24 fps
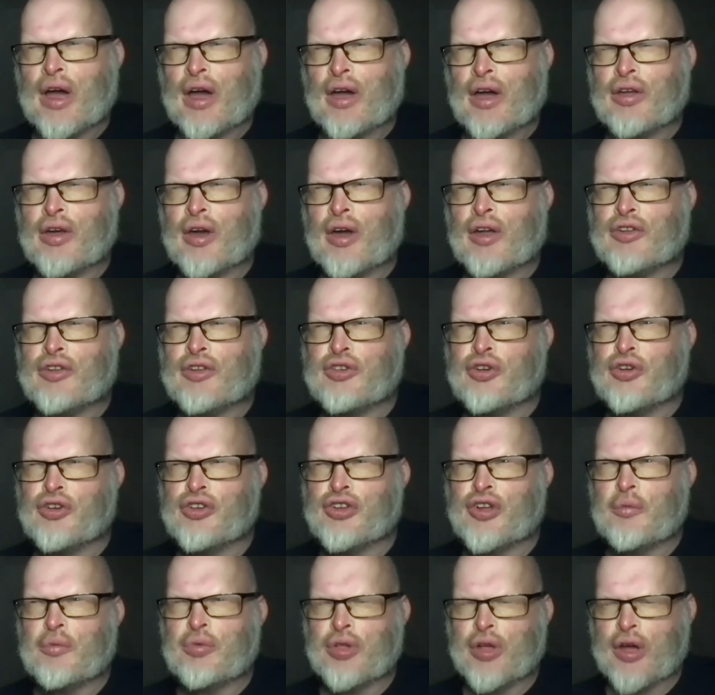I, I saw
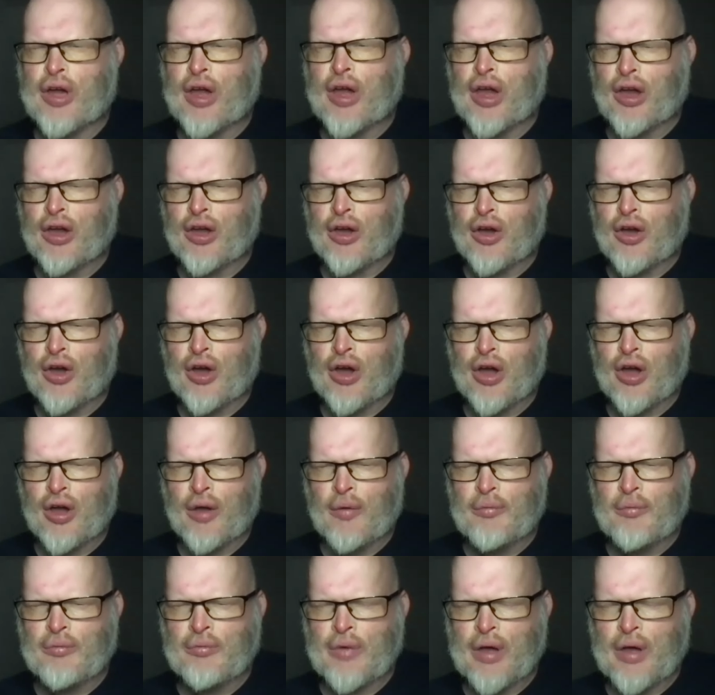something
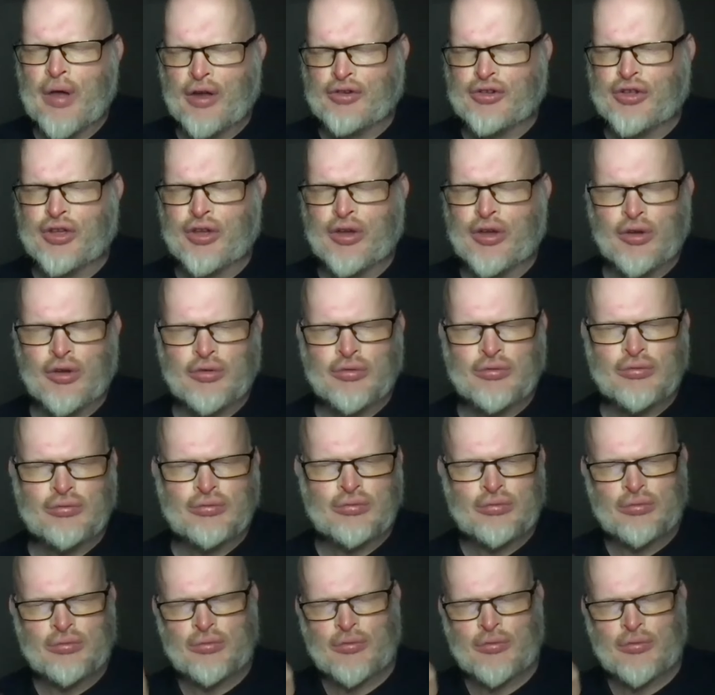um, actually on